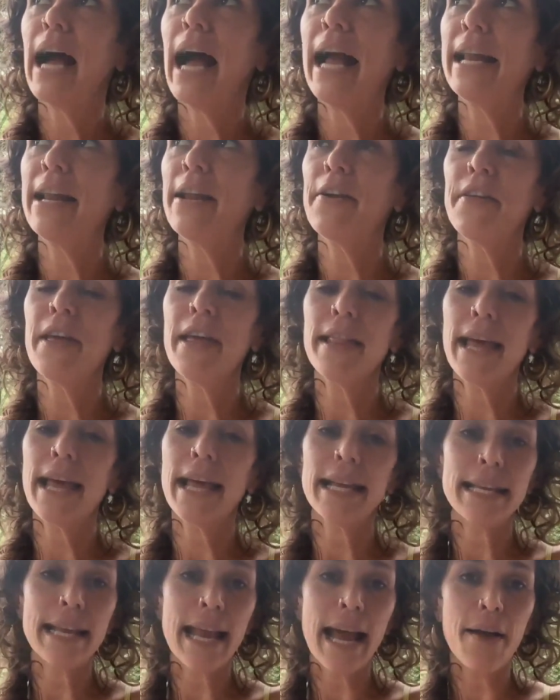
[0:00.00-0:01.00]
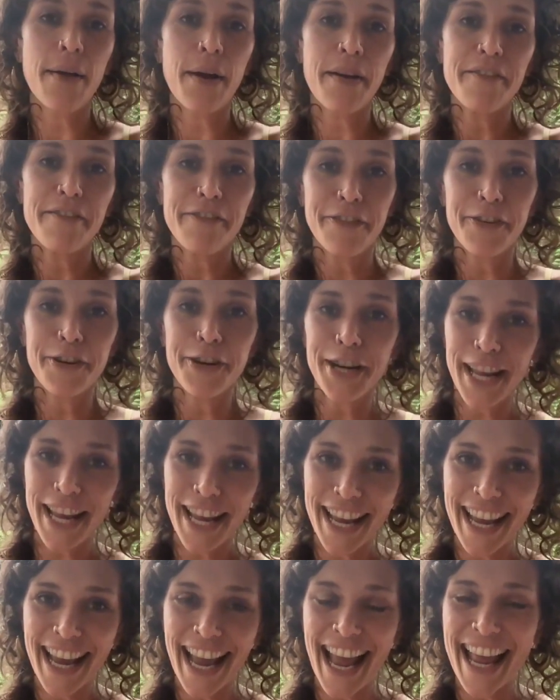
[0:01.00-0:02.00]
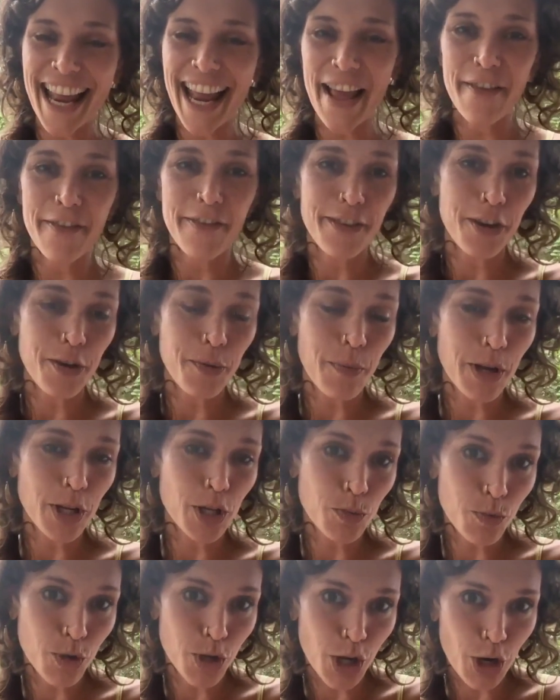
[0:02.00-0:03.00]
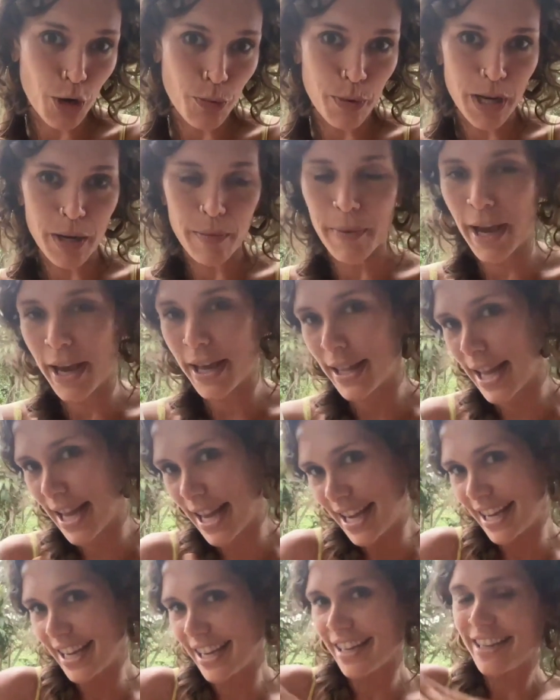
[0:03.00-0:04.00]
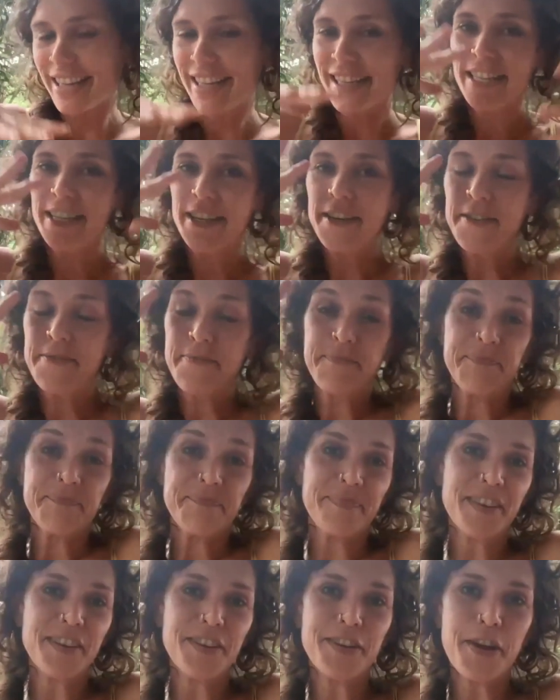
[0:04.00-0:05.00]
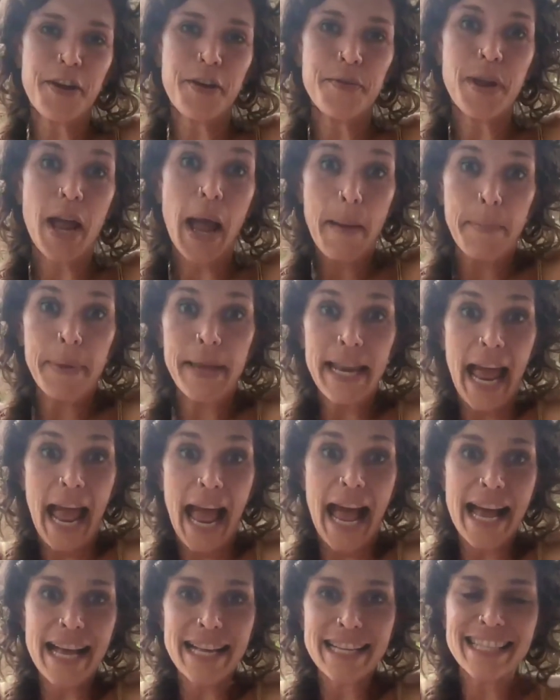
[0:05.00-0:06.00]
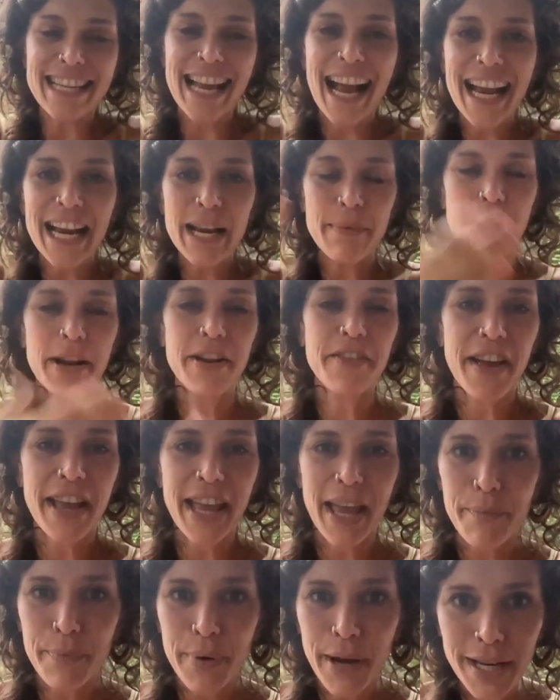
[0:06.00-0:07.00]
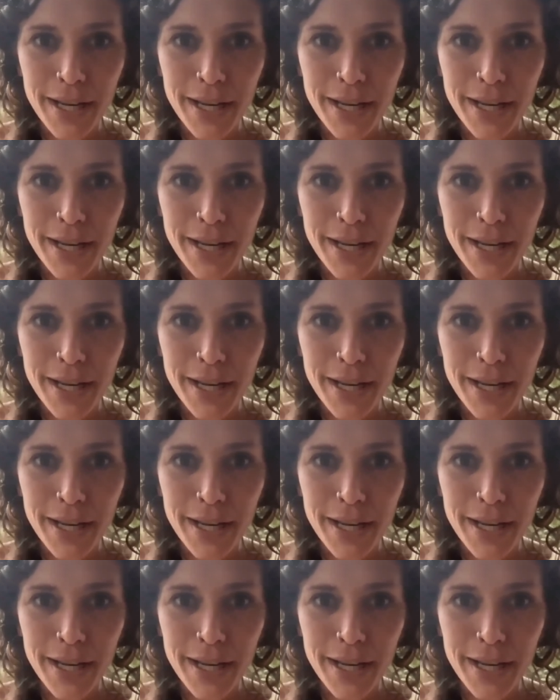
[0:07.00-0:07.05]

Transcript: I know that like now I'm 40 and I feel much more open about like, not being as tight about if I get